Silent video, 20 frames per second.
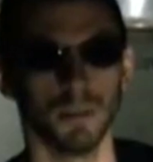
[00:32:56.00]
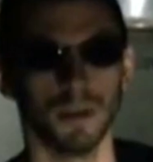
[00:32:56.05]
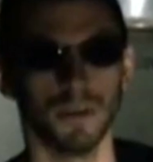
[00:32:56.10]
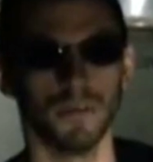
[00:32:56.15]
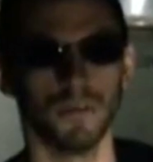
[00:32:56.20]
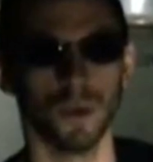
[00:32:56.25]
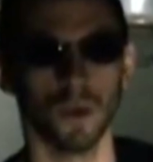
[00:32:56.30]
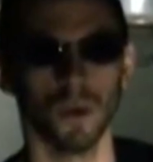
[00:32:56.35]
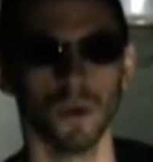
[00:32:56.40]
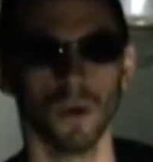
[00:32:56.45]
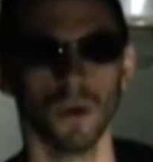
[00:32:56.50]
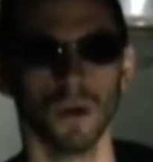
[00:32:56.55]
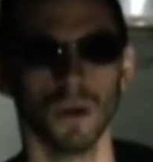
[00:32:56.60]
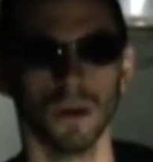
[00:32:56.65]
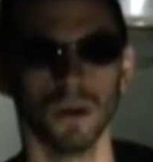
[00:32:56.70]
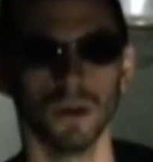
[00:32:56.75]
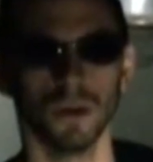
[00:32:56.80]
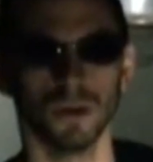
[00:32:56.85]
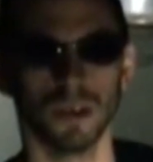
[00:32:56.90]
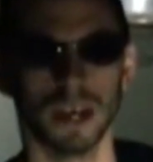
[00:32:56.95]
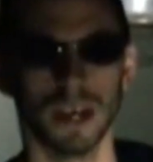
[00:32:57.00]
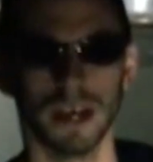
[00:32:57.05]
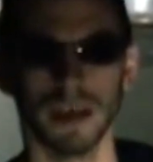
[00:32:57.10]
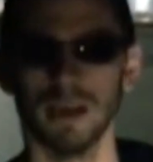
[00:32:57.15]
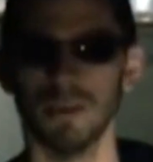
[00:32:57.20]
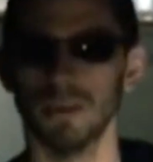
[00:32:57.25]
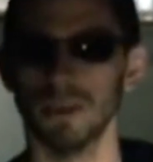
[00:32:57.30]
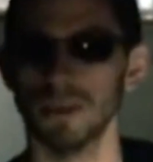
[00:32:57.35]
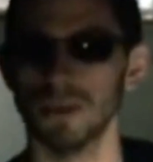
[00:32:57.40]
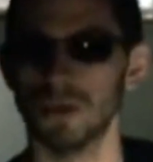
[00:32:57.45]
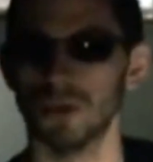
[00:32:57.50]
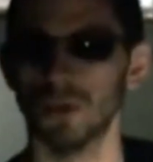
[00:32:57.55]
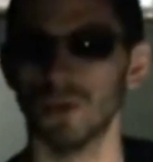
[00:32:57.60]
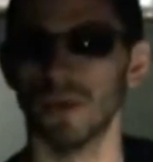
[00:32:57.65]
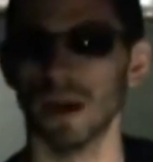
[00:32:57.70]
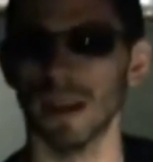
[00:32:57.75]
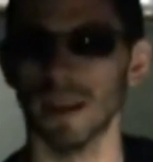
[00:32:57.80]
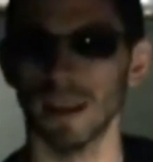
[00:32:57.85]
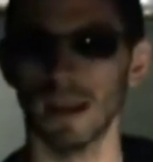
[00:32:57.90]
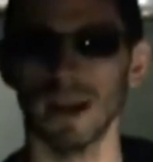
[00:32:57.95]
Before you came into
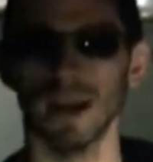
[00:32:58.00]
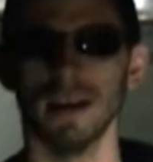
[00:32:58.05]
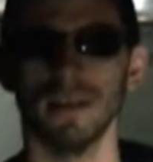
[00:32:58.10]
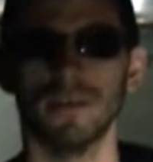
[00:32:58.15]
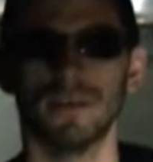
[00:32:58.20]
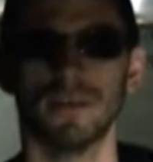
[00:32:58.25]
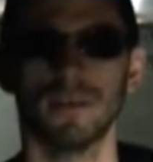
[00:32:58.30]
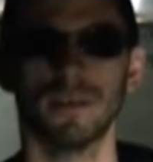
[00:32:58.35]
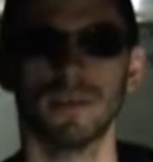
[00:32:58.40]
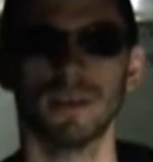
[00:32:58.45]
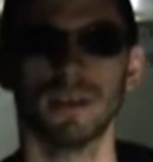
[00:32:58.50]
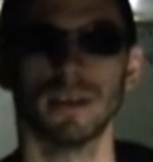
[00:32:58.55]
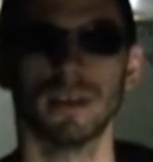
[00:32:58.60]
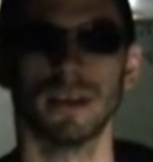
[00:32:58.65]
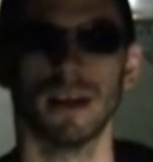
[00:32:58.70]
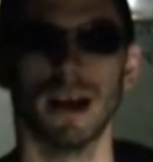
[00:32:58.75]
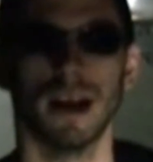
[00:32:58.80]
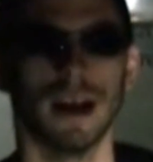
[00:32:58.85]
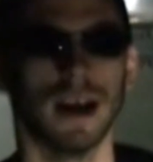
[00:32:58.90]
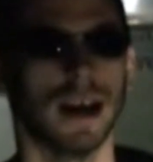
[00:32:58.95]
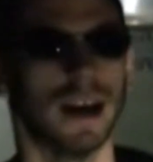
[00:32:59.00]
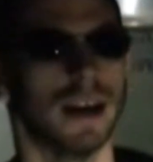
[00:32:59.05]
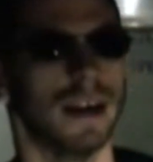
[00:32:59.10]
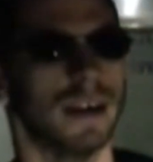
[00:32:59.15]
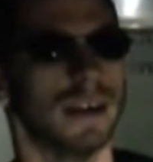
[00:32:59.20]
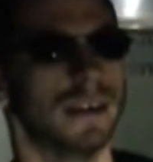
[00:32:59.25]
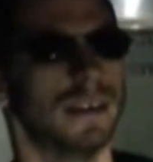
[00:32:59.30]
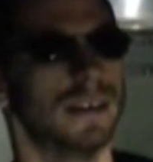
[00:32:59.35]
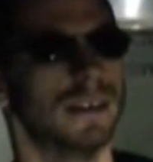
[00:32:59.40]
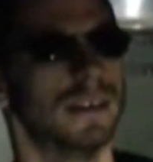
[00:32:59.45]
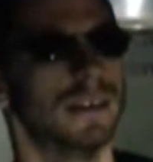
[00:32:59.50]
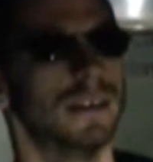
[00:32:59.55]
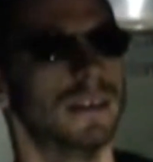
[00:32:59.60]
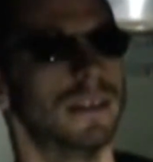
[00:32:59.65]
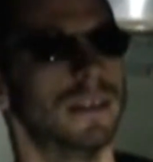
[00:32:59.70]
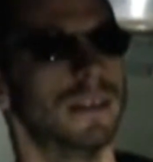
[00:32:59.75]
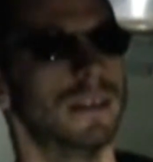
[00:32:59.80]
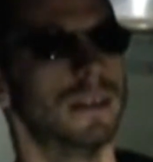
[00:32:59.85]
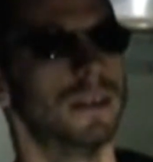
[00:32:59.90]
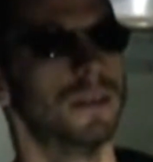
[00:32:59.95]
my life, I
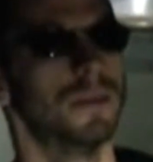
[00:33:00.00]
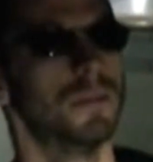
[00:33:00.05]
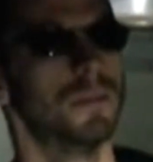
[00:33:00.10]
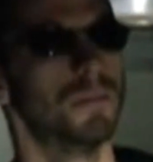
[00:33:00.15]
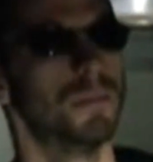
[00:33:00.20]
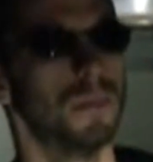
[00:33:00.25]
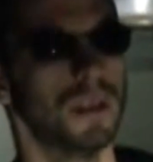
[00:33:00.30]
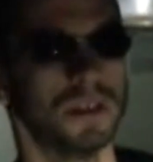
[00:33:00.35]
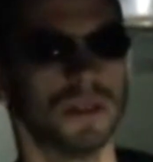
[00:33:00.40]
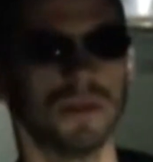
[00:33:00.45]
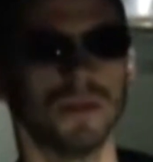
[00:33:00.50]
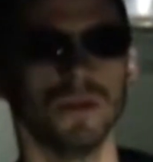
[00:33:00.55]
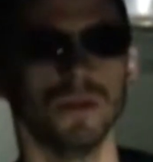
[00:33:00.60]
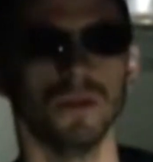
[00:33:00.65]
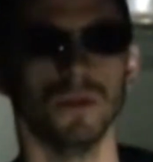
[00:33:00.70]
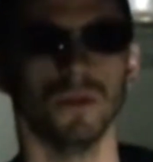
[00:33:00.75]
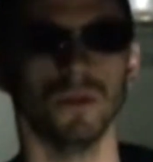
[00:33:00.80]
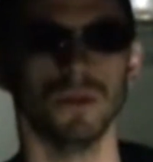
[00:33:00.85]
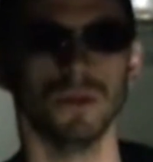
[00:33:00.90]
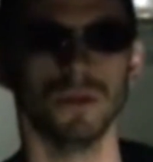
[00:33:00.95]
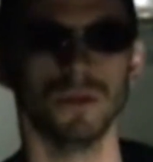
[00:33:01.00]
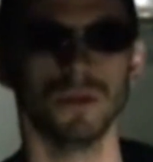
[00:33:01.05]
missed you